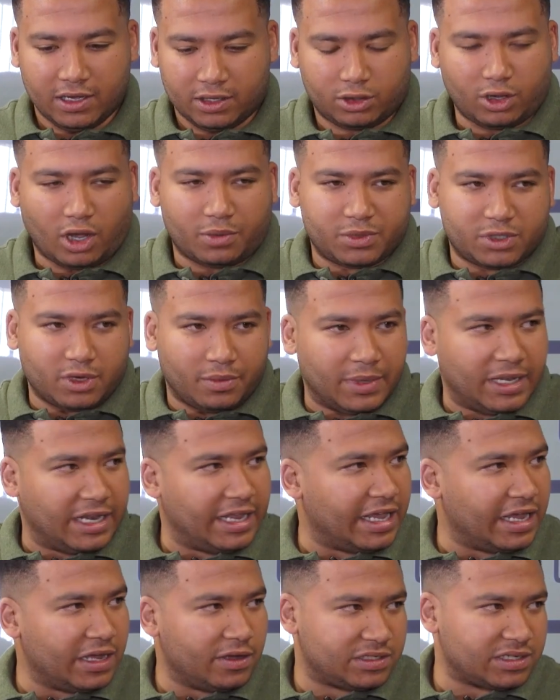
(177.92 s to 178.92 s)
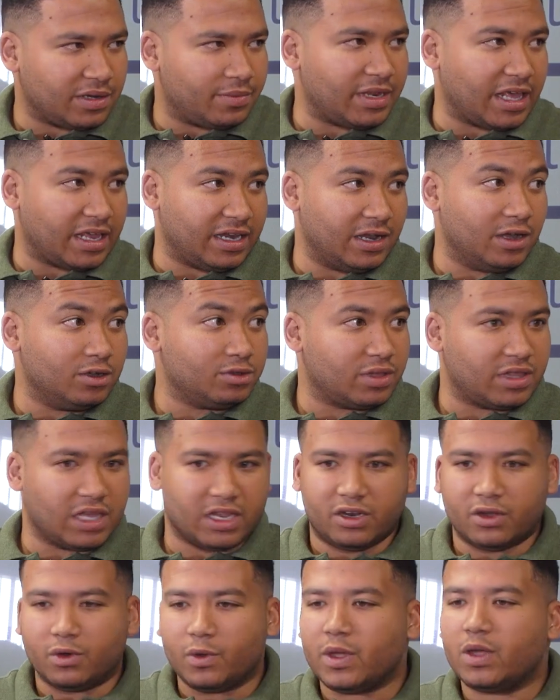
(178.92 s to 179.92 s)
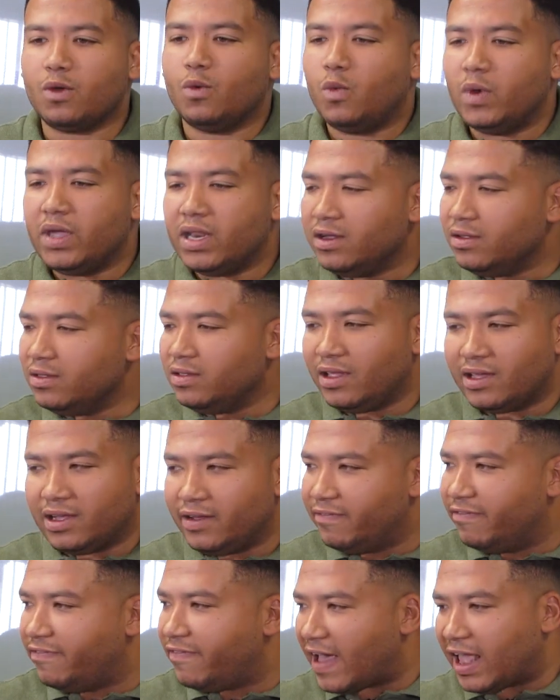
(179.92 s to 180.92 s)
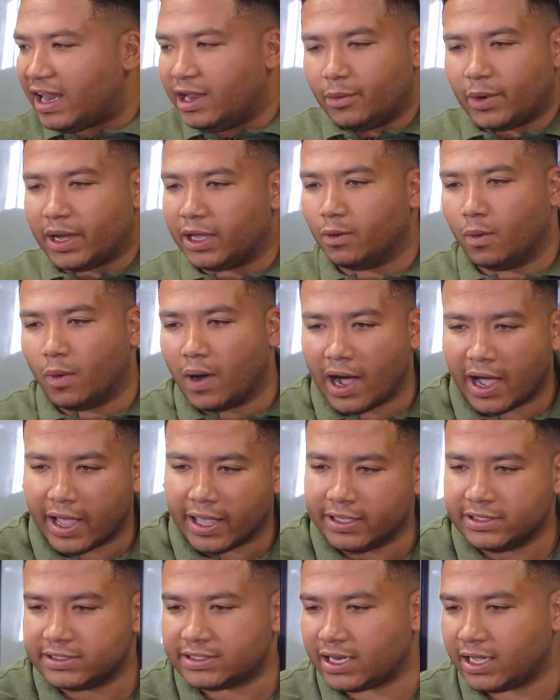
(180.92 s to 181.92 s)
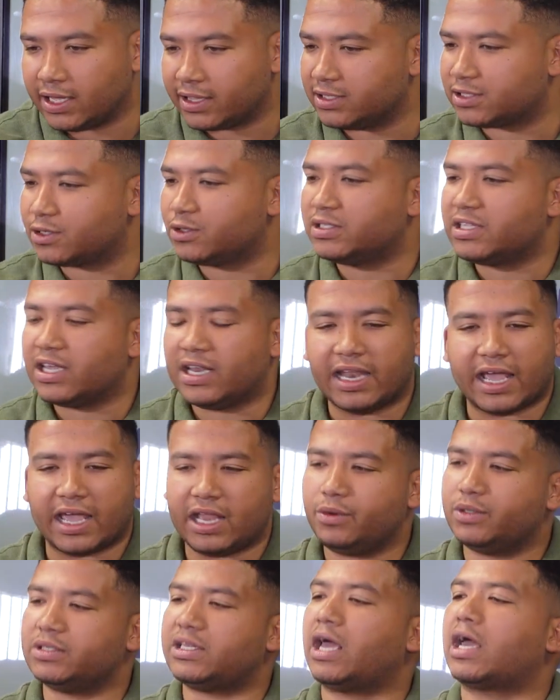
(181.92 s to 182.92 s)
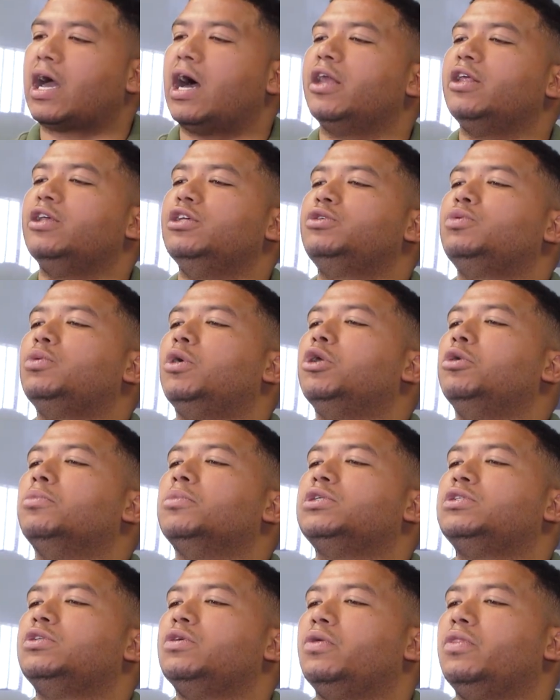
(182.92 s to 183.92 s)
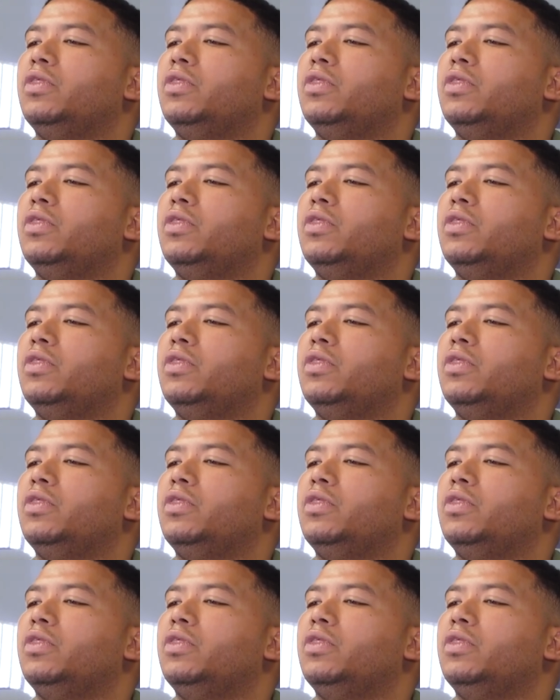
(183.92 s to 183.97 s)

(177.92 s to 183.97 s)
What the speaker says: top sommelier or somebody that knows what they're doing, we don't evaluate wines like this. Because the lady was like, how do you swirl? You must do